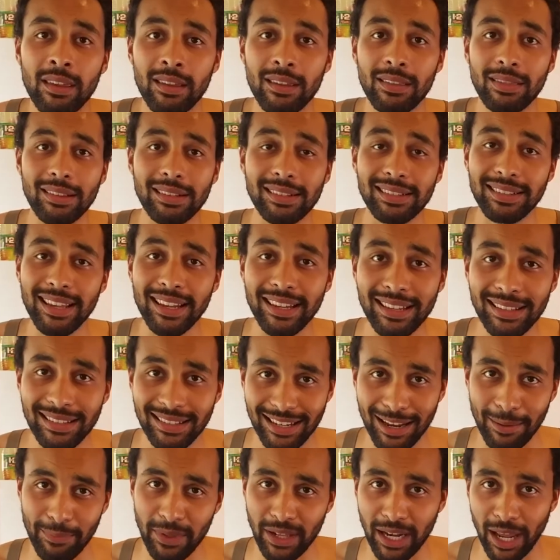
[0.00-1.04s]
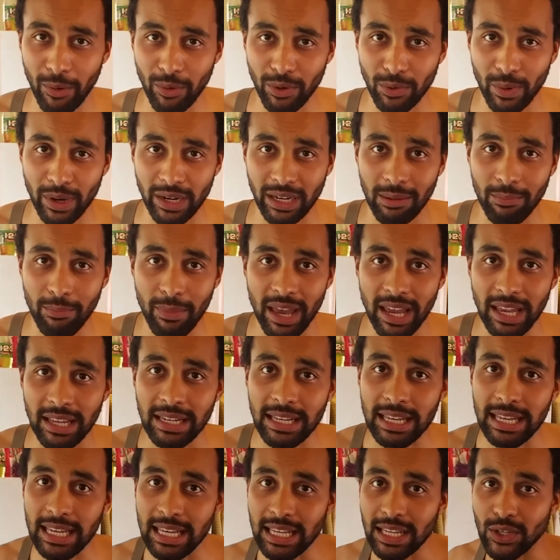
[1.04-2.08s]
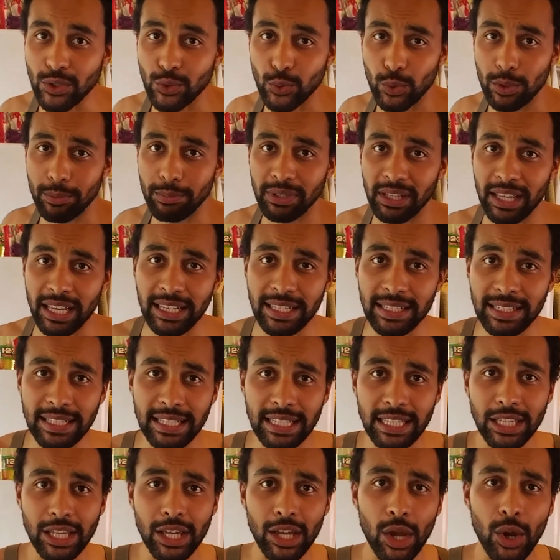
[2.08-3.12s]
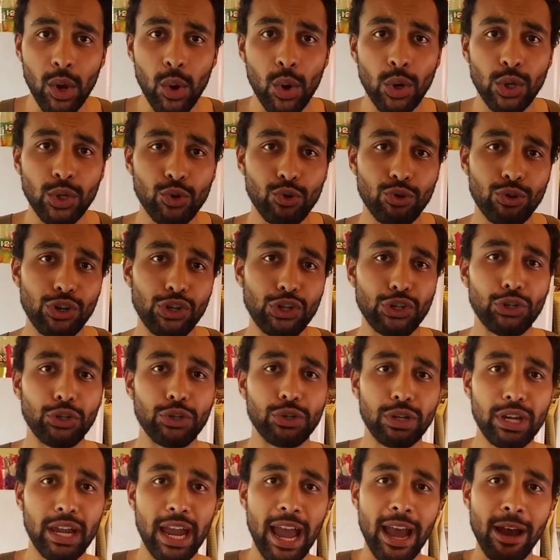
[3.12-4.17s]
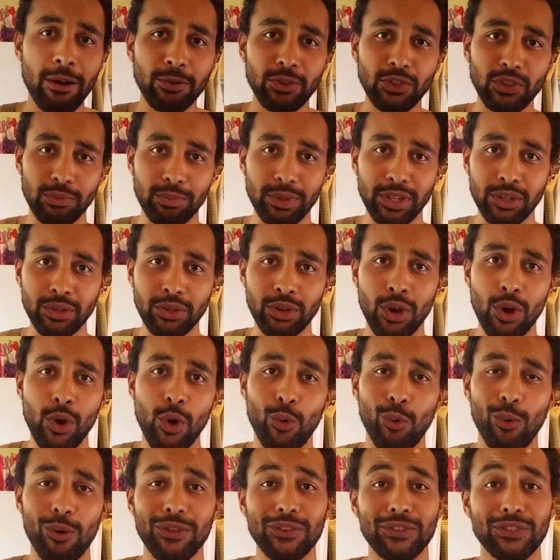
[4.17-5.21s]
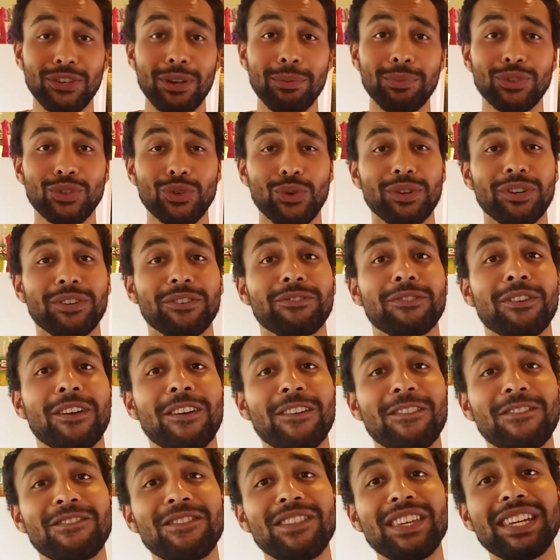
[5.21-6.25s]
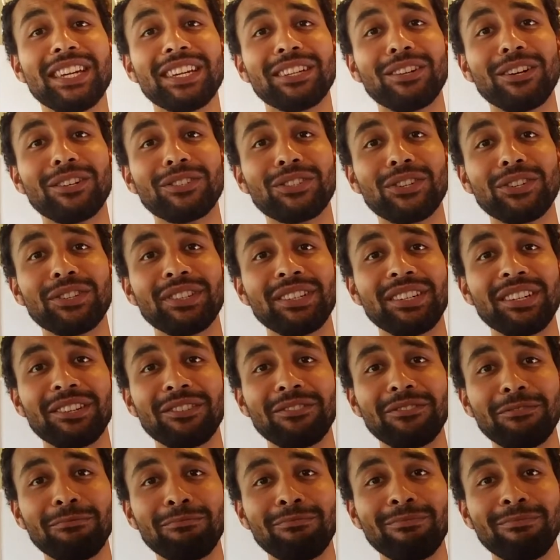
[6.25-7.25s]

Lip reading: The second step that I would recommend is replacing traditional cow's milk with some sort of vegan alternative.